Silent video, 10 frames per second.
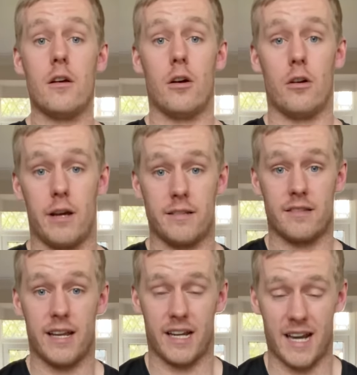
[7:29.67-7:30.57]
All right, so
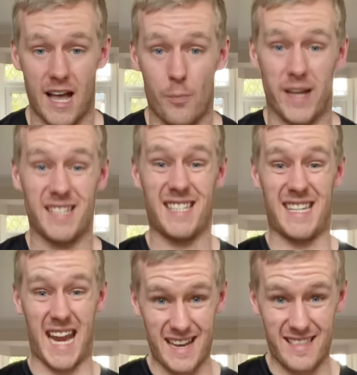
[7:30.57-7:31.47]
they're going to help
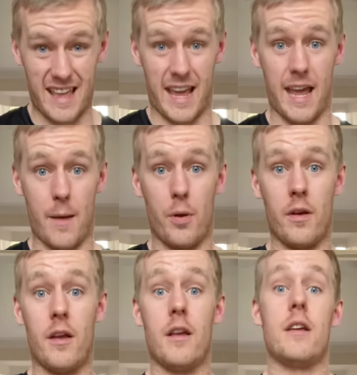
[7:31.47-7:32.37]
extend the hip,
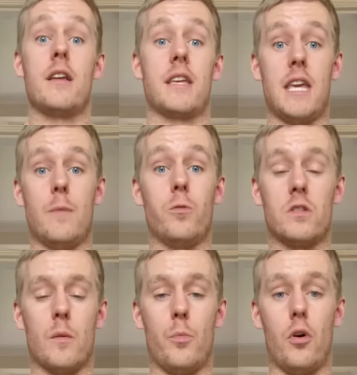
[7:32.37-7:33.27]
keep us
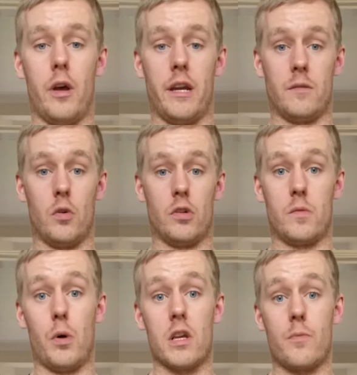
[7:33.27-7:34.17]
supported as much as
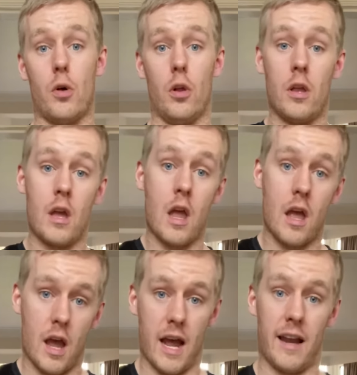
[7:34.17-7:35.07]
possible,
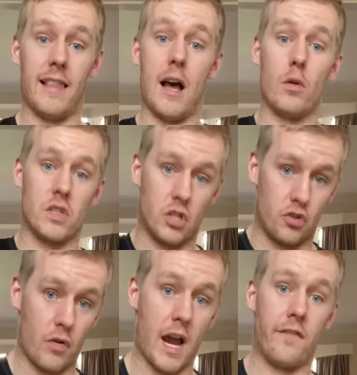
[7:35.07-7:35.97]
and allow us to
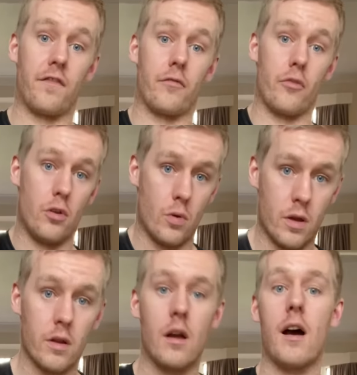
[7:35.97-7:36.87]
drive through
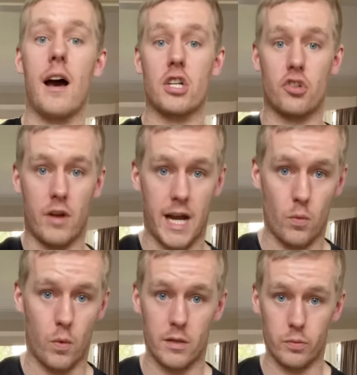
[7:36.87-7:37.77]
our
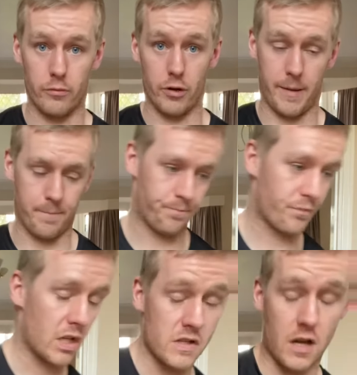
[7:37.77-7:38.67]
stride whilst we're running.
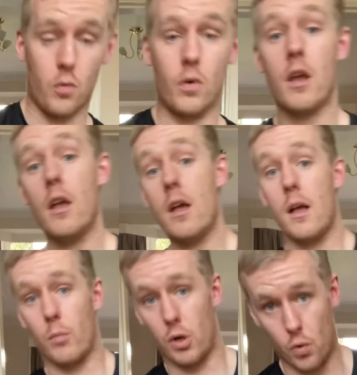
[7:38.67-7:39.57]
So
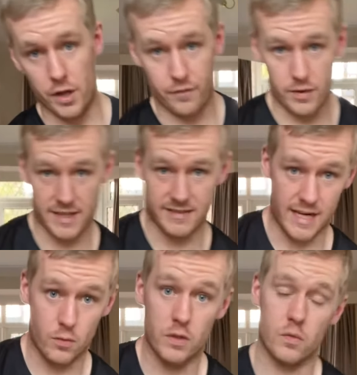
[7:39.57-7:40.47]
we're going to work through that
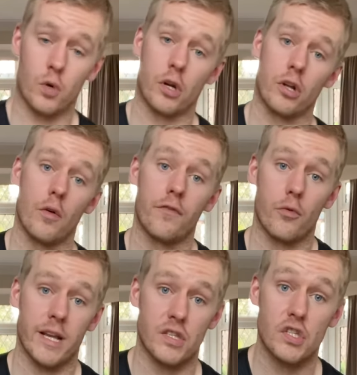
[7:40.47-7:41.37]
sequence. We're going to go through
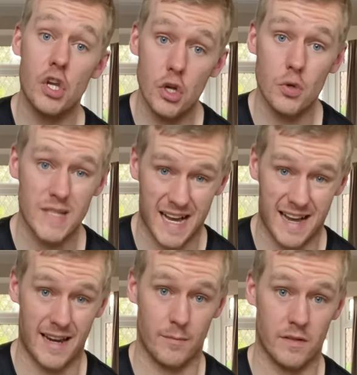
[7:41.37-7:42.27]
it 2
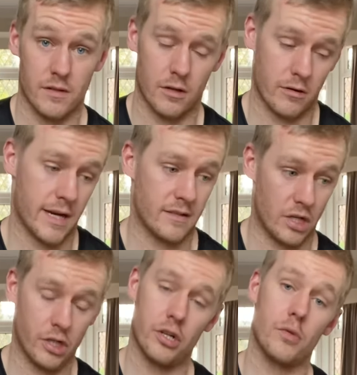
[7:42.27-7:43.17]
times. All right, so
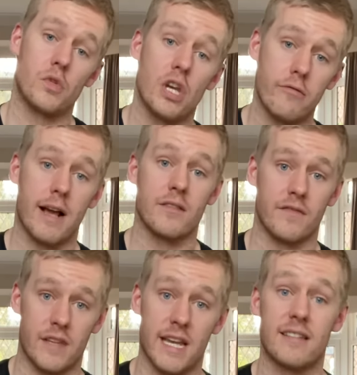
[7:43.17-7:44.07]
you're going to do 2 rounds
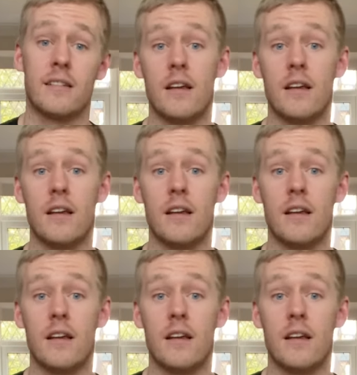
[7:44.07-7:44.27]
of this.